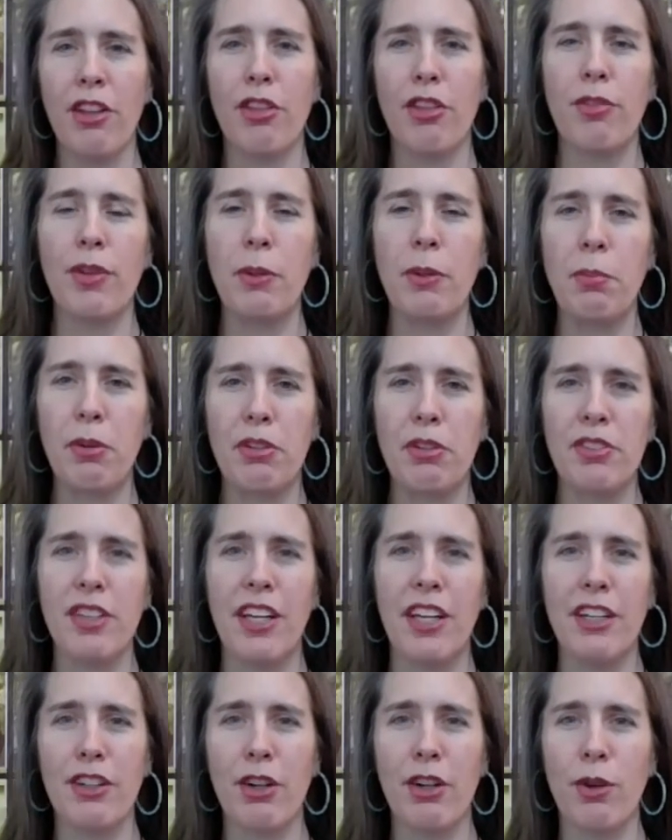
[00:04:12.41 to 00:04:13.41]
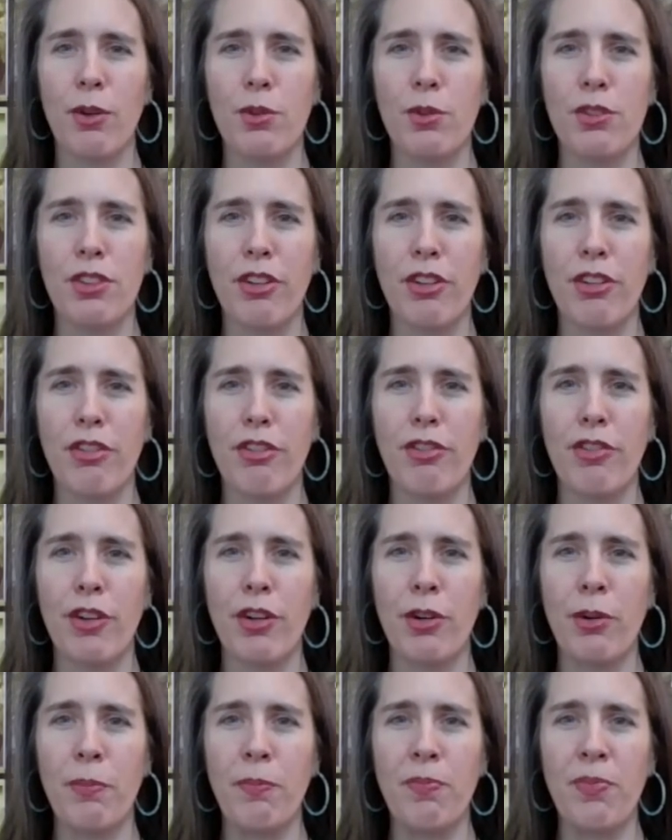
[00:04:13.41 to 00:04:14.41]
3% goes to the
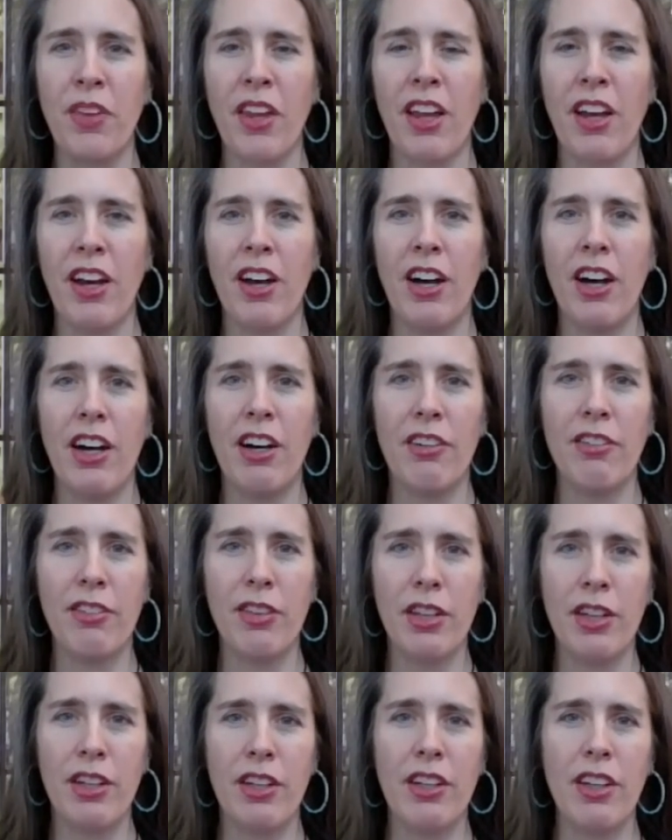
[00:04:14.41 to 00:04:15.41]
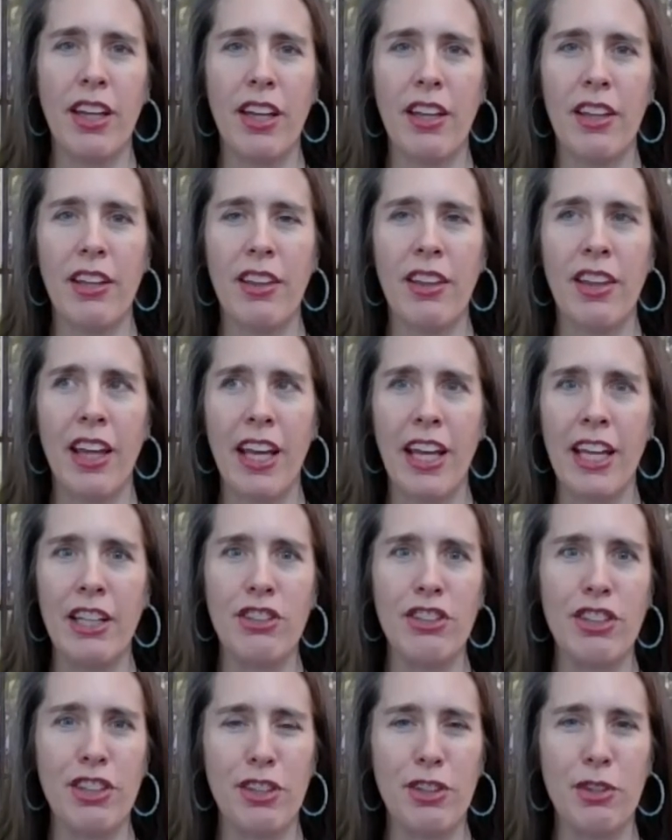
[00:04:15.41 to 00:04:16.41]
firm of the
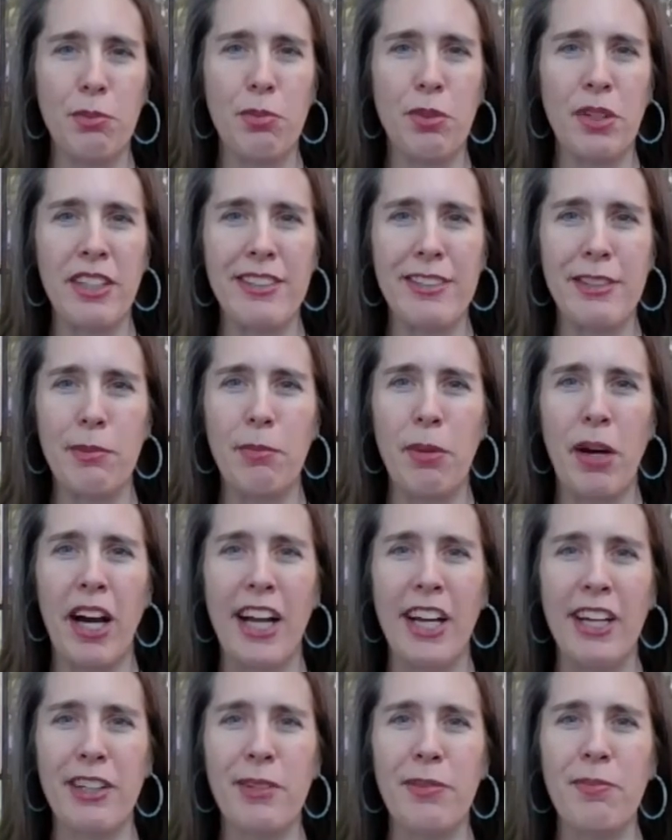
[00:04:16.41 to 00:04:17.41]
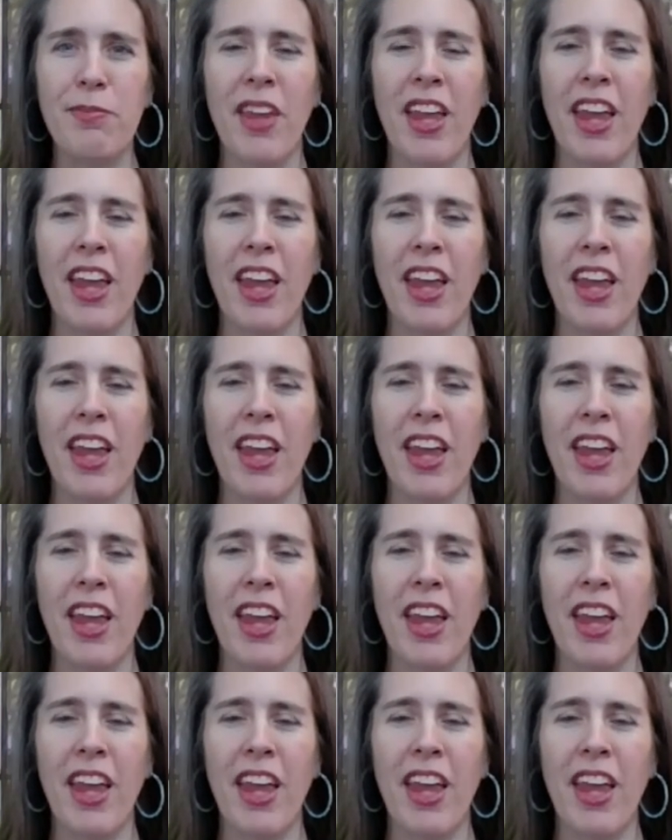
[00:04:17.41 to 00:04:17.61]
agent who brings the buyer.